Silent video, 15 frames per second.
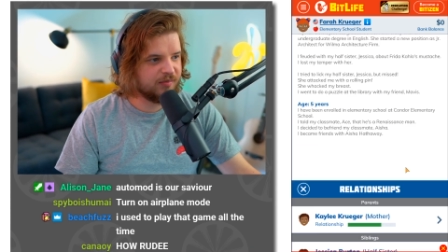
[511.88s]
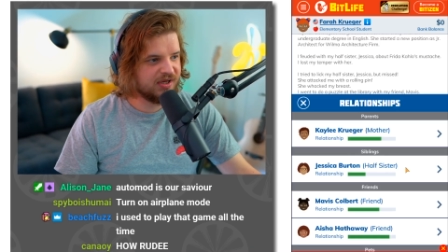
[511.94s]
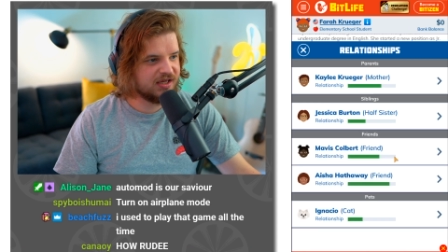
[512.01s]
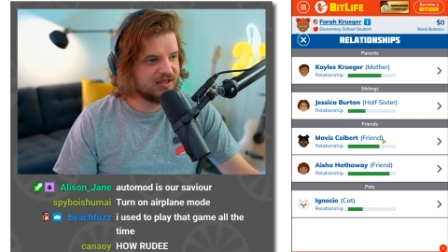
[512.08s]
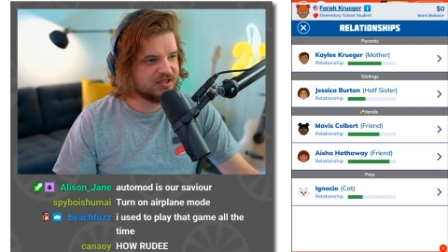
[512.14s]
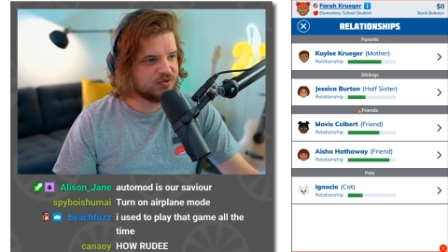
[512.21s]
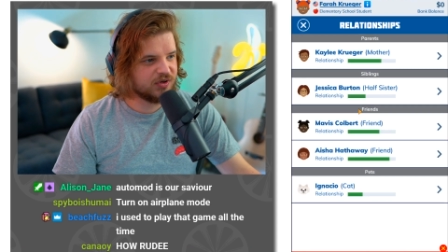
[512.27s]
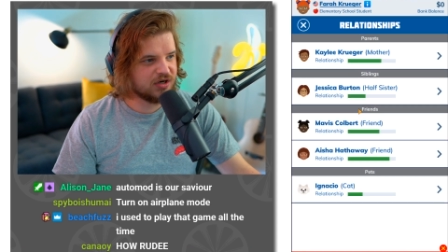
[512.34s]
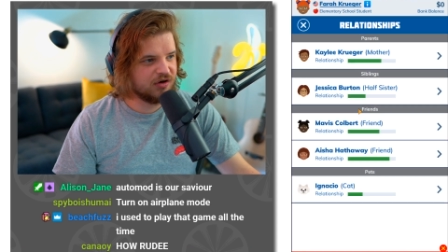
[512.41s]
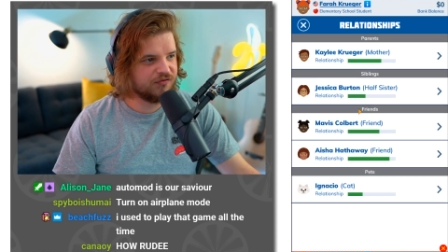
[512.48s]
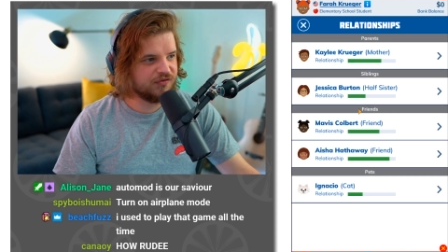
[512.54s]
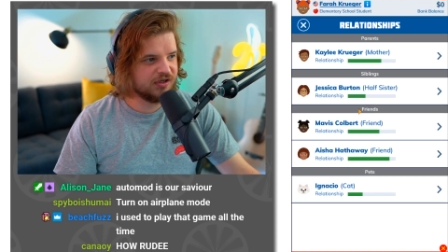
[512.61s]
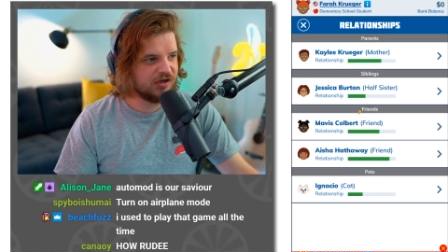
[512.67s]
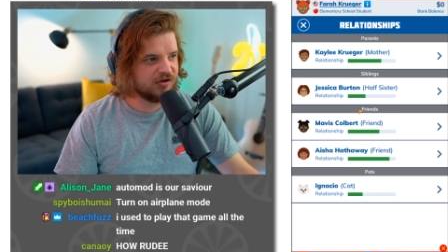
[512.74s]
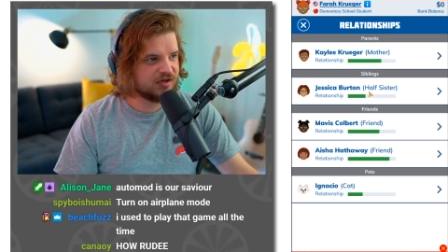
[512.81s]
because we're going
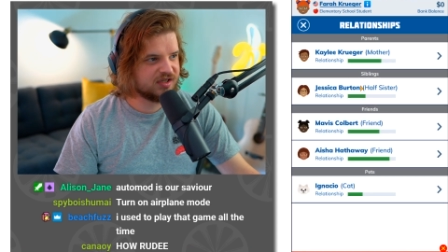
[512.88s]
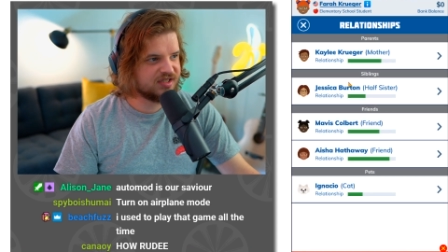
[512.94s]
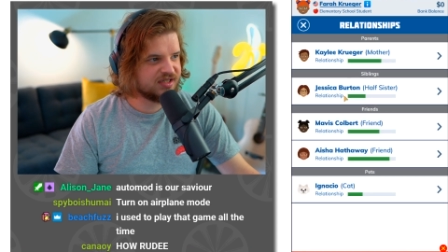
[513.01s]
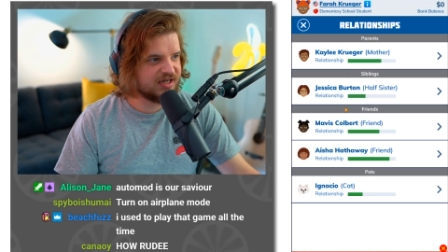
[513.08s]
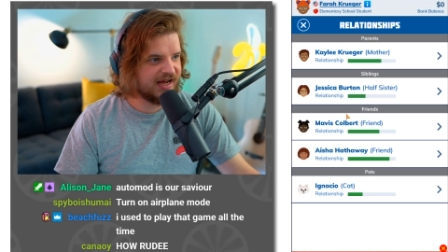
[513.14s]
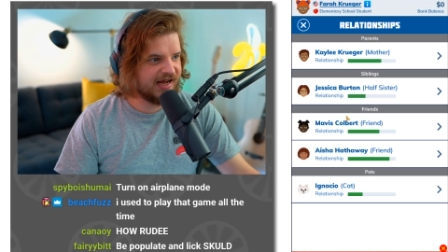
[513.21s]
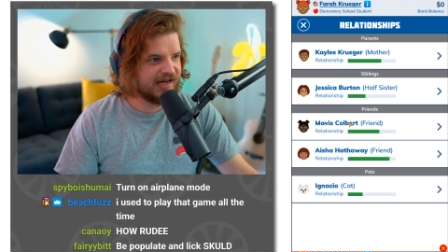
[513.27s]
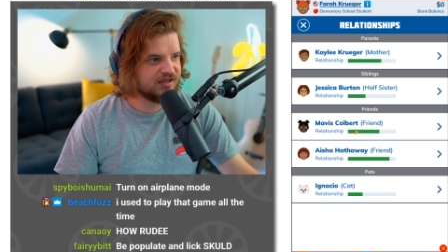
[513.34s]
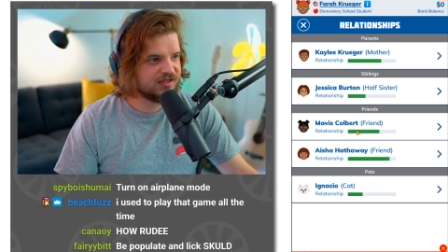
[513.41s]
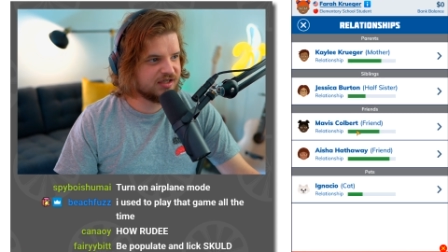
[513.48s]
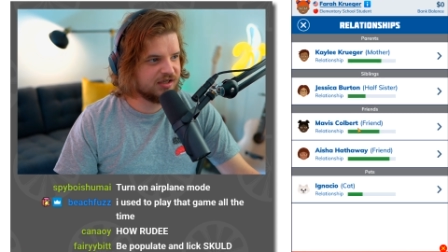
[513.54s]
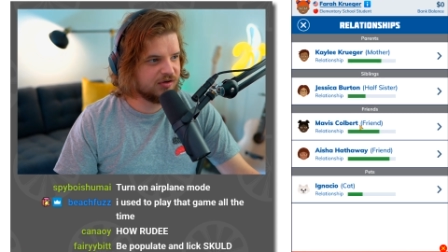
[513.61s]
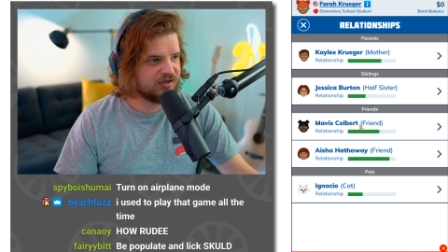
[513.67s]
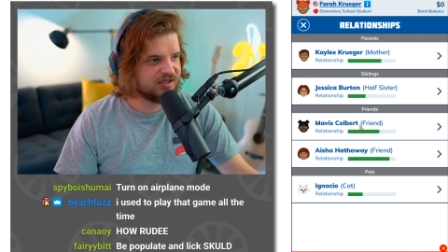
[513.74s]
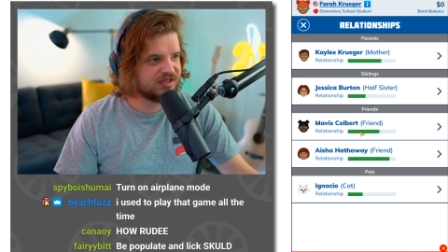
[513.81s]
for looks and
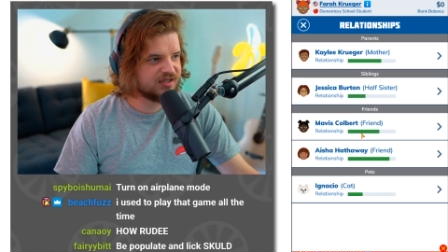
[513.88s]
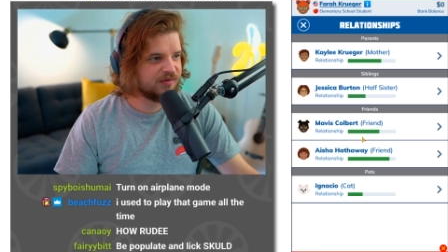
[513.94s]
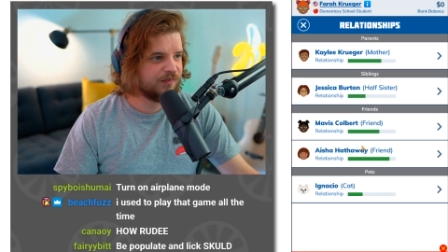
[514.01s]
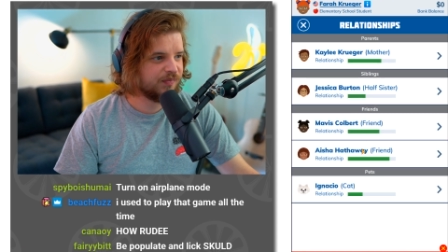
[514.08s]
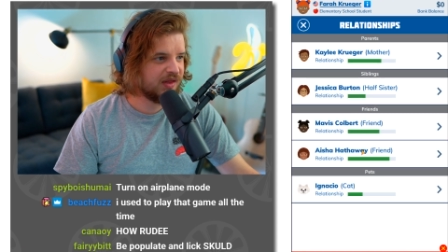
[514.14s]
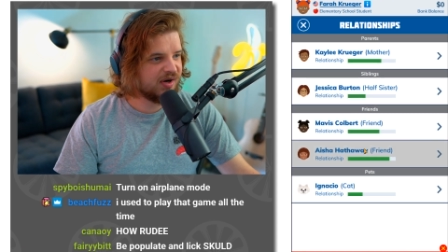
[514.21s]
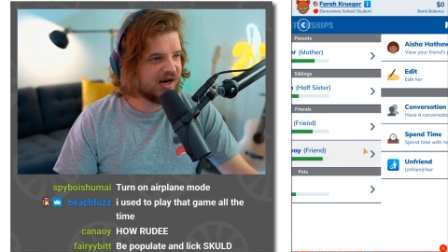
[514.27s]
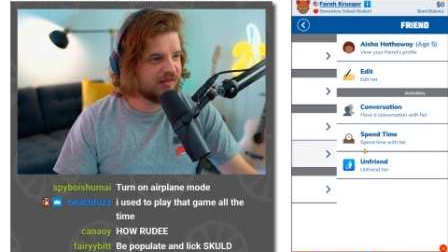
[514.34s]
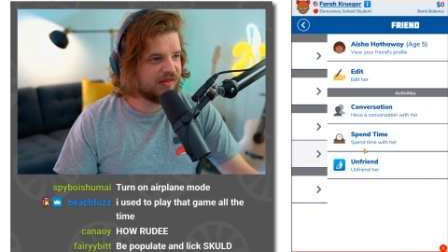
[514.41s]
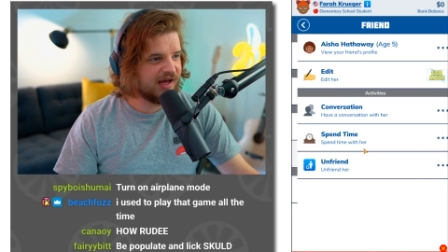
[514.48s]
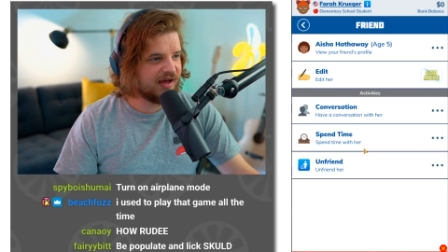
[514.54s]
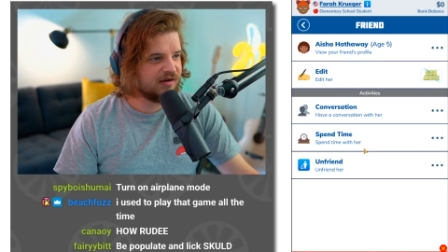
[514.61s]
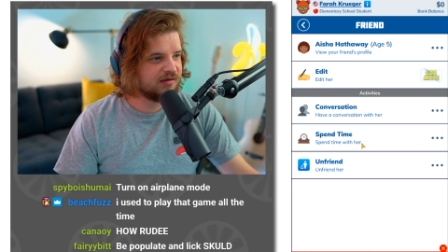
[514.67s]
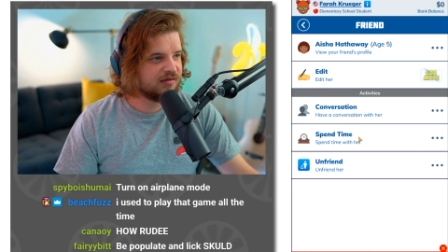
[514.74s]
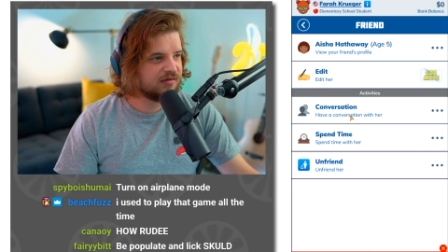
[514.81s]
looks, part of
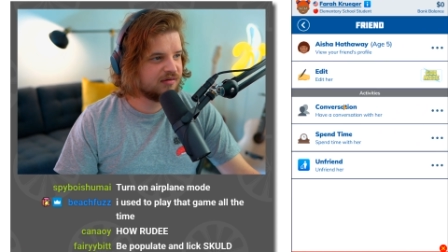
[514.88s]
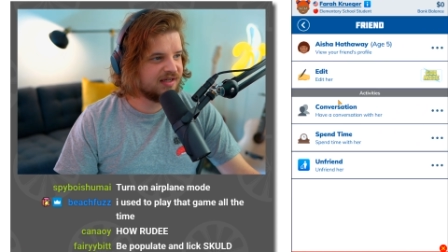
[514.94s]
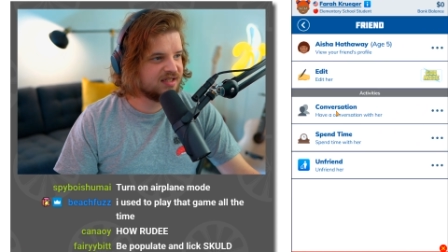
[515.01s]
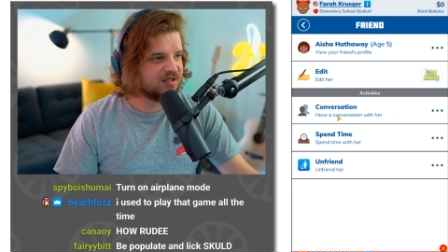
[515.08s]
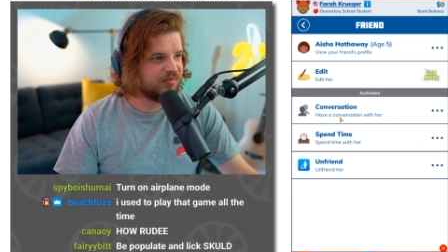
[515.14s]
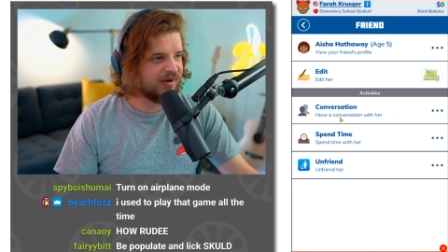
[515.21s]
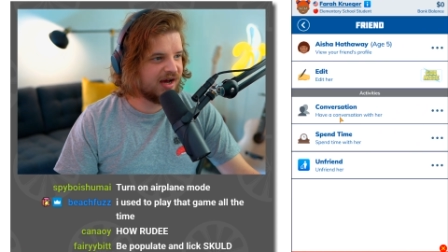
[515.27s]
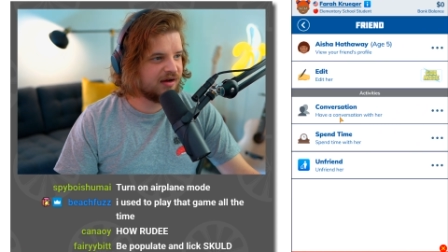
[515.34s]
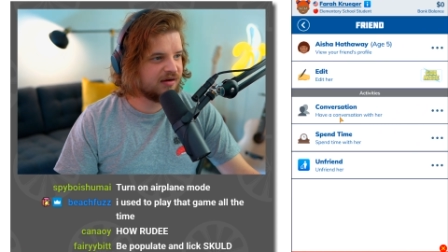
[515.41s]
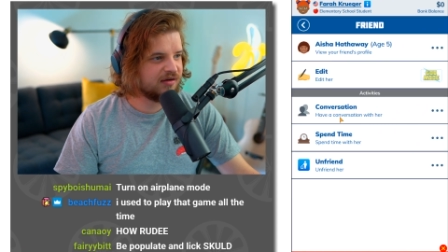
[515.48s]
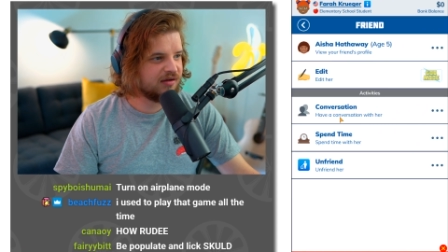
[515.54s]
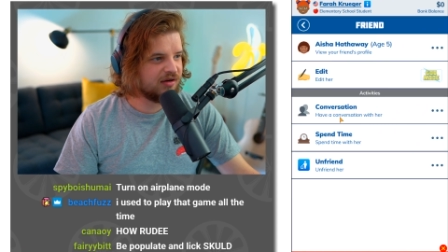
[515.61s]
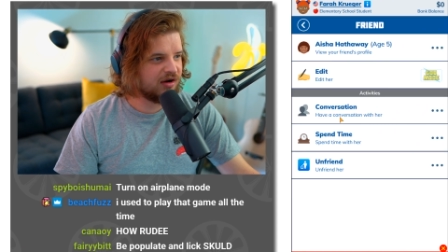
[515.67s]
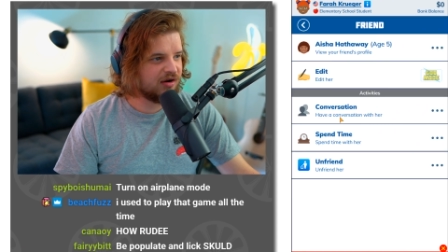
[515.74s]
that is about, you